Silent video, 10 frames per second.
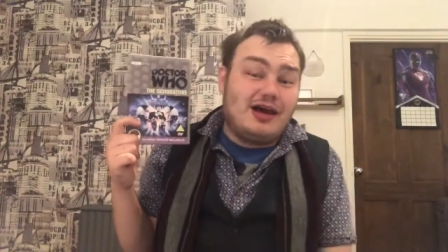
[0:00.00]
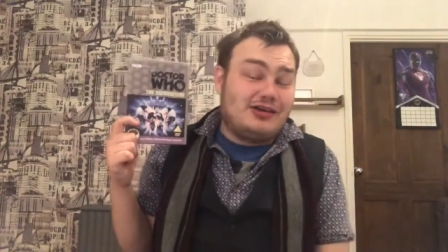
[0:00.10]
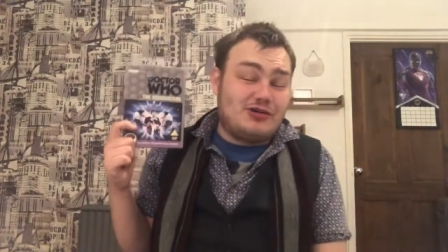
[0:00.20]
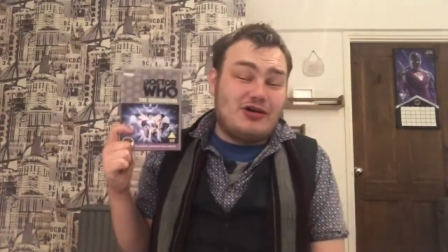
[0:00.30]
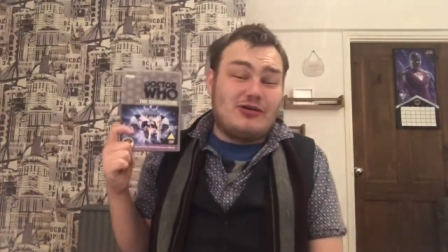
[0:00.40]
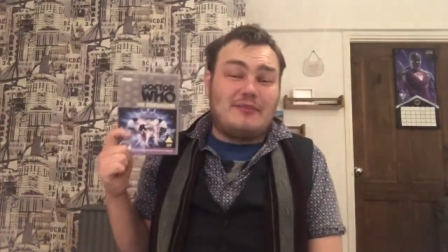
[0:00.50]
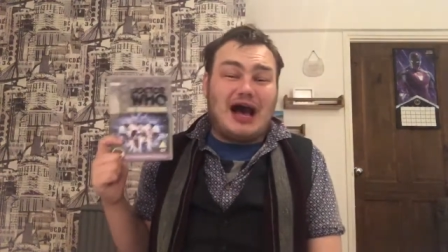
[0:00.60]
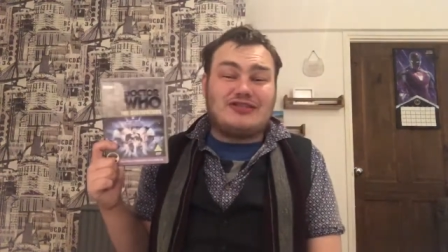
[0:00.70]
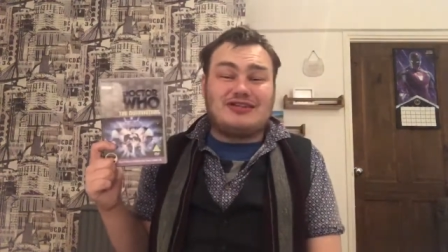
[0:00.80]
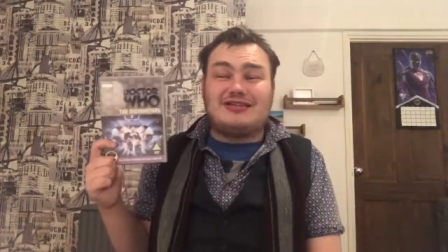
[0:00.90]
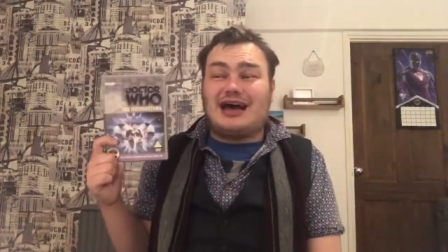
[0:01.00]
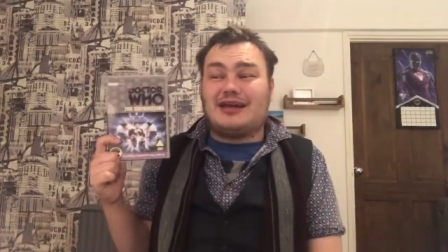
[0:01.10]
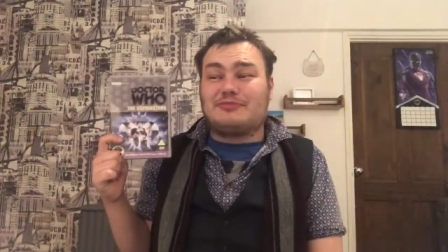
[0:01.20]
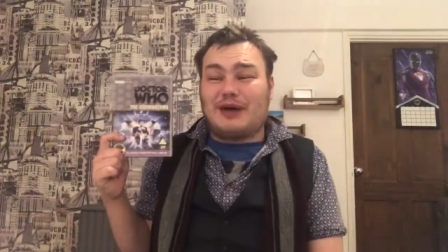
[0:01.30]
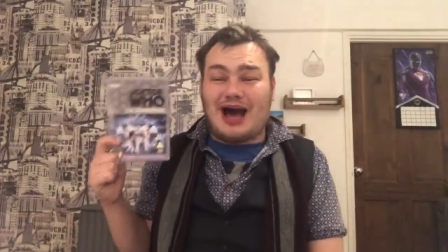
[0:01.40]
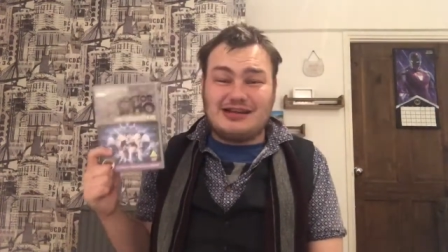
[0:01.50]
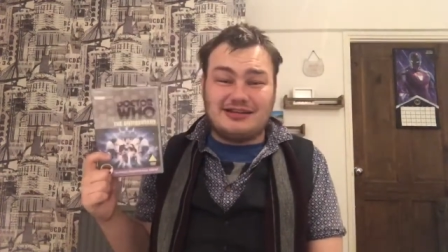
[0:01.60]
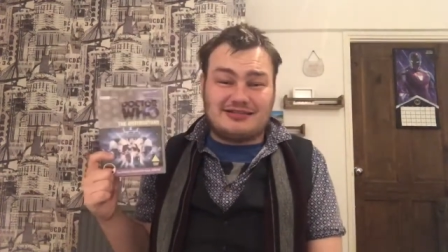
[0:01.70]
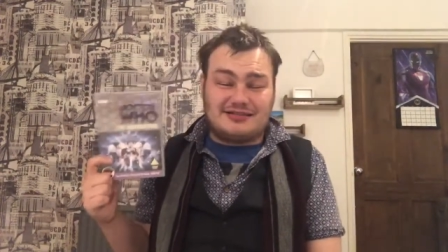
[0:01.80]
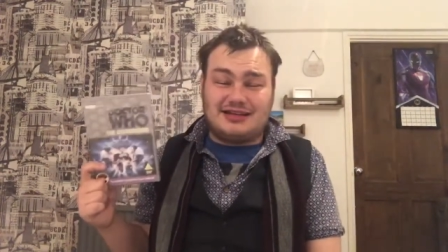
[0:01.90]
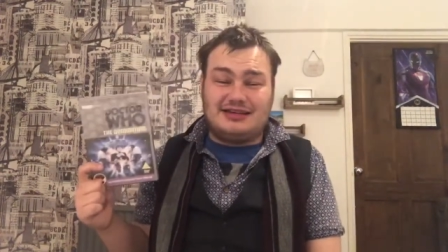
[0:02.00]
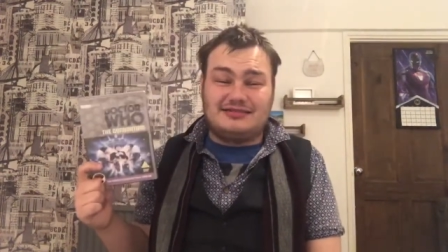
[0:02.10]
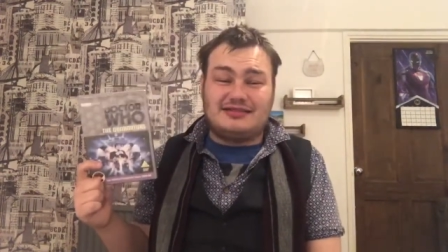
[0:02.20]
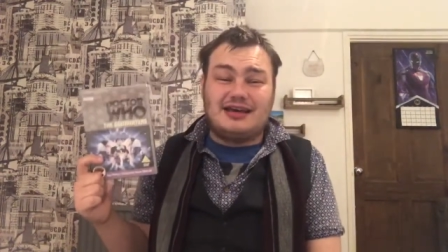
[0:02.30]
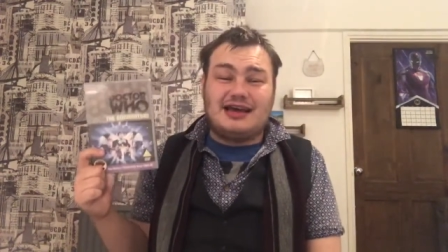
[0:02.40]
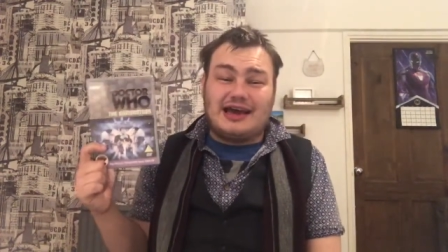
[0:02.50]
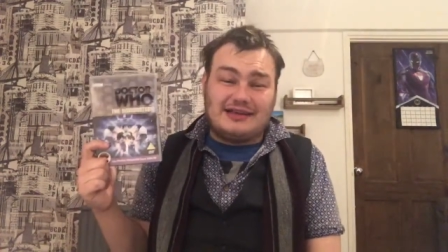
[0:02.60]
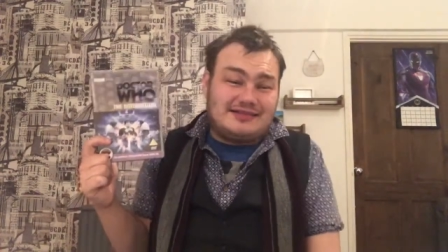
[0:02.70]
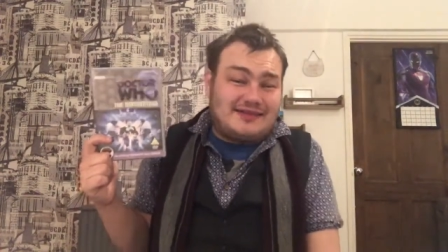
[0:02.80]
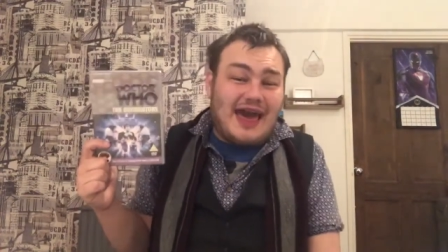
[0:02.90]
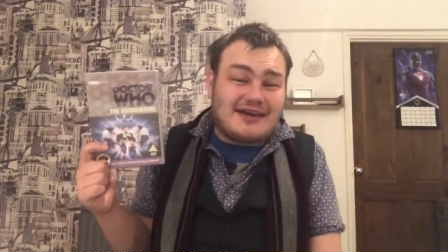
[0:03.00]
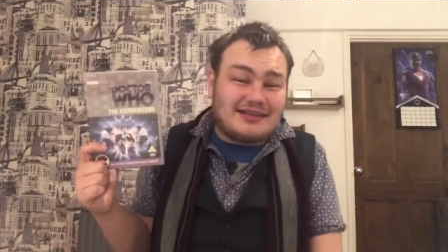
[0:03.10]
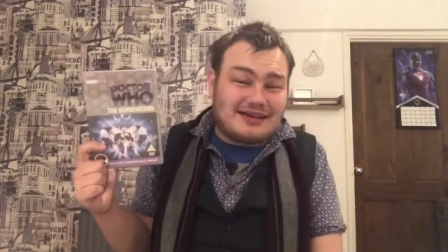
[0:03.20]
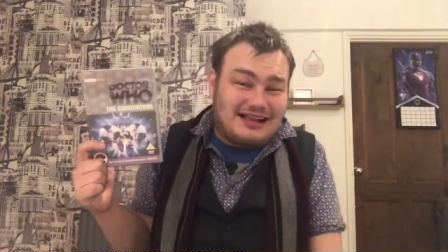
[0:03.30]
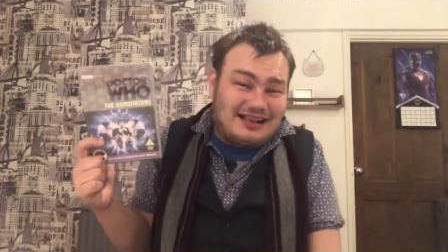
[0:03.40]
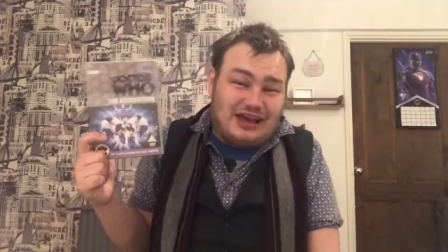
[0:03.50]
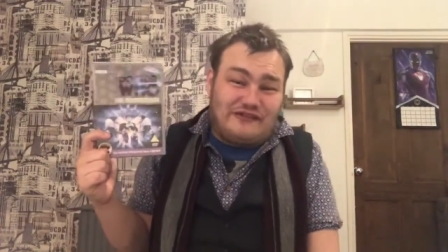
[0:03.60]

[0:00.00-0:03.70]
You want to imagine that behind the scenes, it's technically a